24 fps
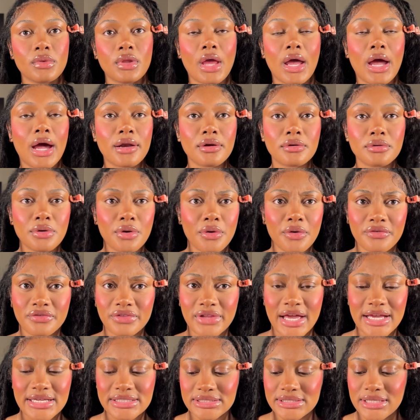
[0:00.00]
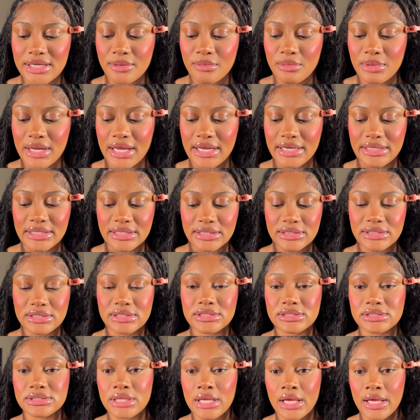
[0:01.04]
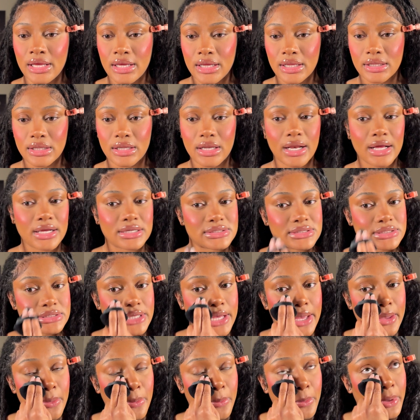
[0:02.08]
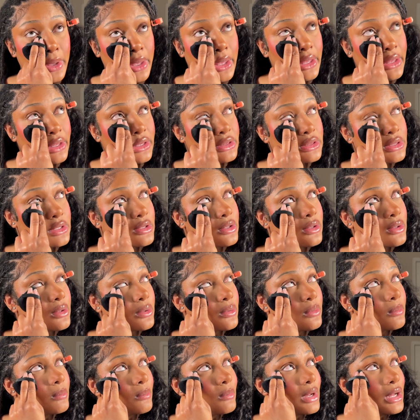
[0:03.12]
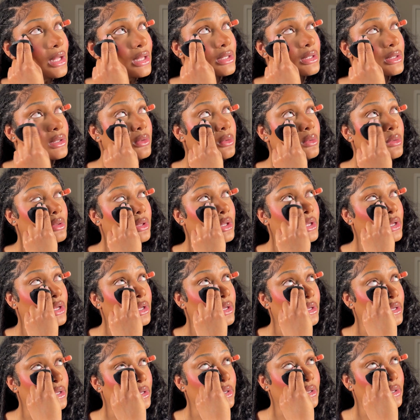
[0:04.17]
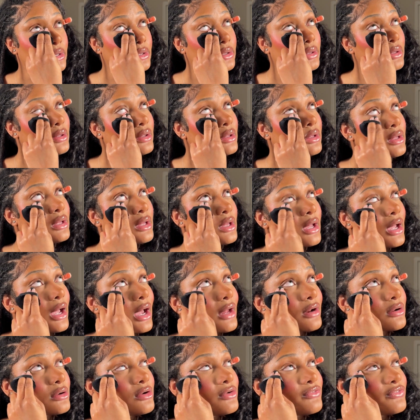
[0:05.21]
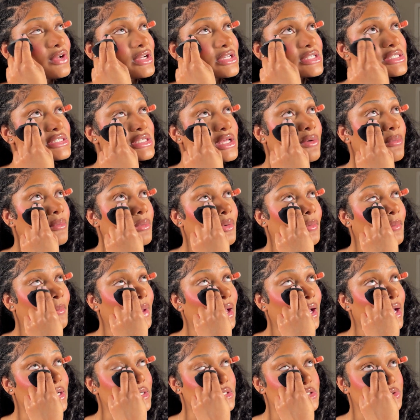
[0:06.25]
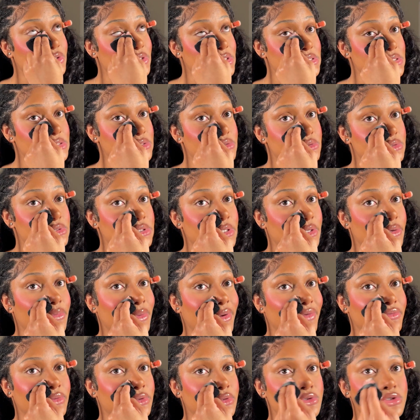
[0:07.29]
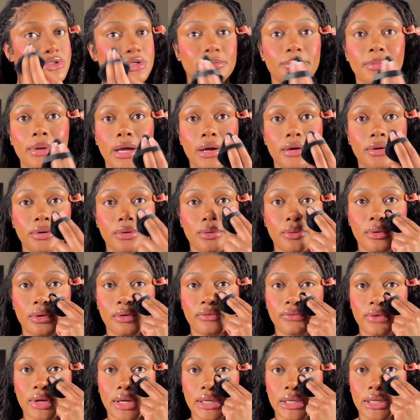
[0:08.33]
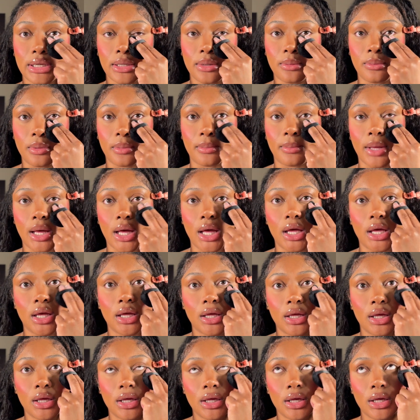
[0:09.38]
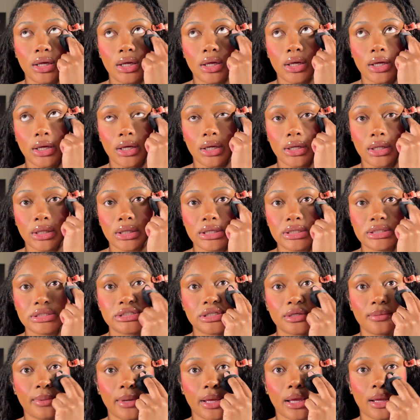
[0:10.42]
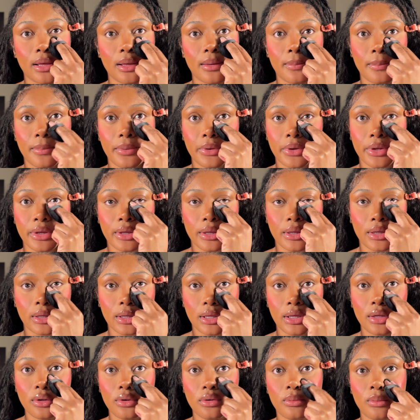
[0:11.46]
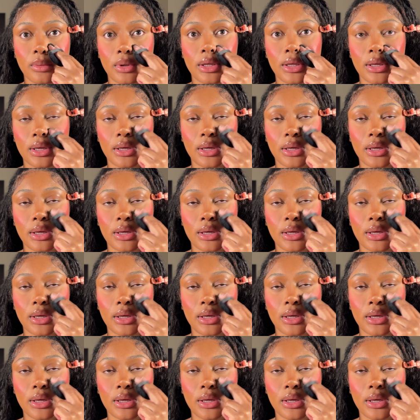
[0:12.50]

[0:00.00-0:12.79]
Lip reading: I don't know if last time when I did this that I set with my, I don't know if I set with my translucent Revolution powder or if I did it with my Huda Easy Bake, but either way it